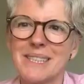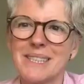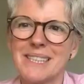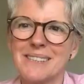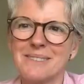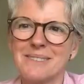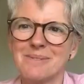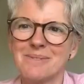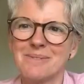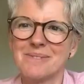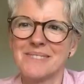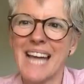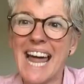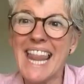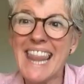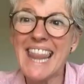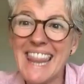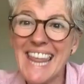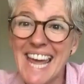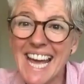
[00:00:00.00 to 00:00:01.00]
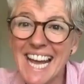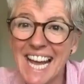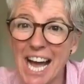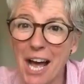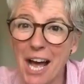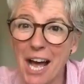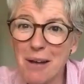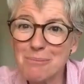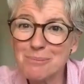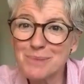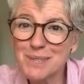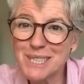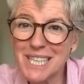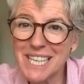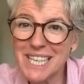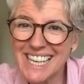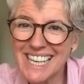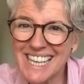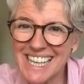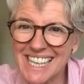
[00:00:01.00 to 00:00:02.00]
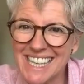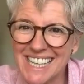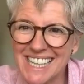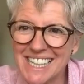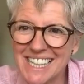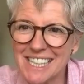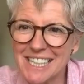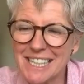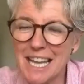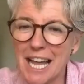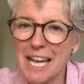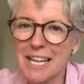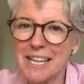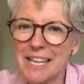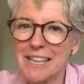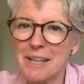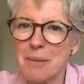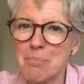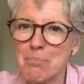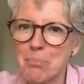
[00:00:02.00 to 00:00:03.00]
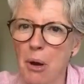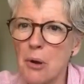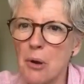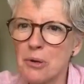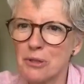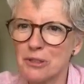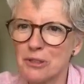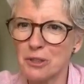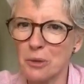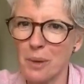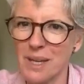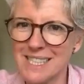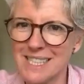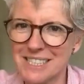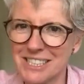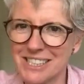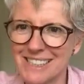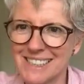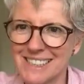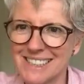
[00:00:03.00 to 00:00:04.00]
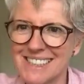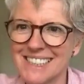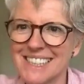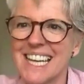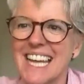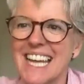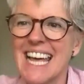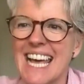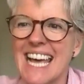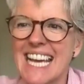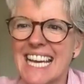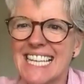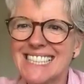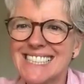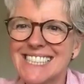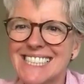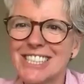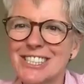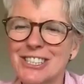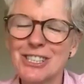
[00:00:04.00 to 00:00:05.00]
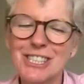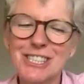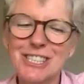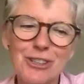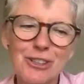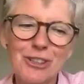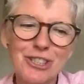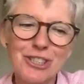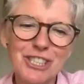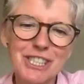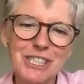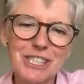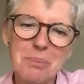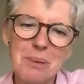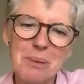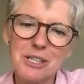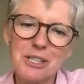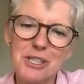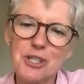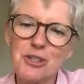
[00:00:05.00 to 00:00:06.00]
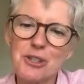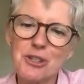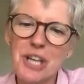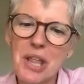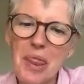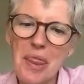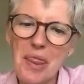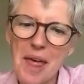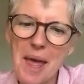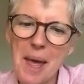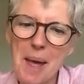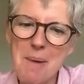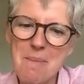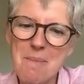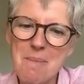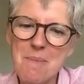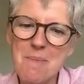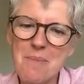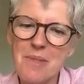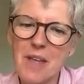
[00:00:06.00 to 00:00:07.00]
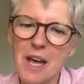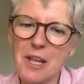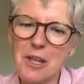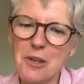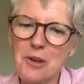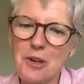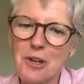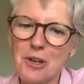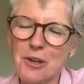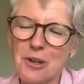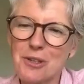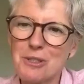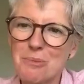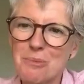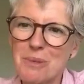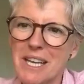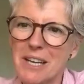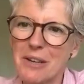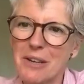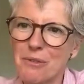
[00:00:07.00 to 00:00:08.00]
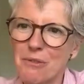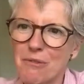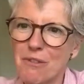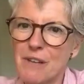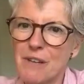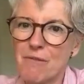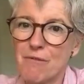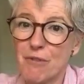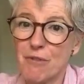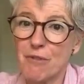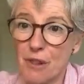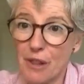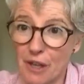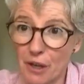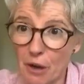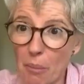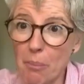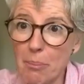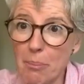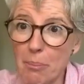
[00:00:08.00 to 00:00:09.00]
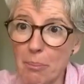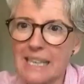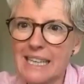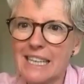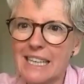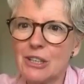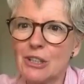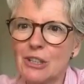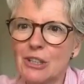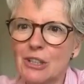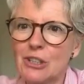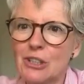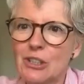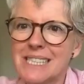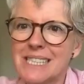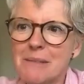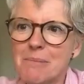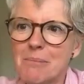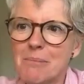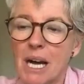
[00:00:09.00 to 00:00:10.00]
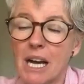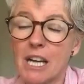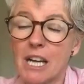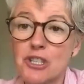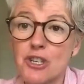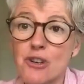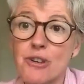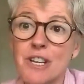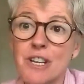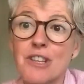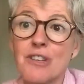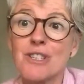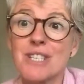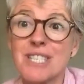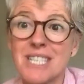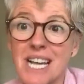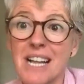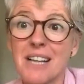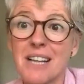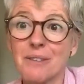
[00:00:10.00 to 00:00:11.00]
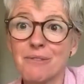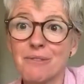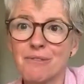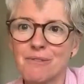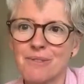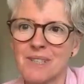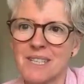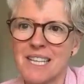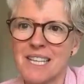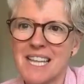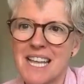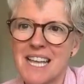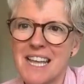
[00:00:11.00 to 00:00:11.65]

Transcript: Totally. And there comes the key, like the bonus question it's not just about assuring them that you're going to be a good fit for the company or the team, but assuring yourself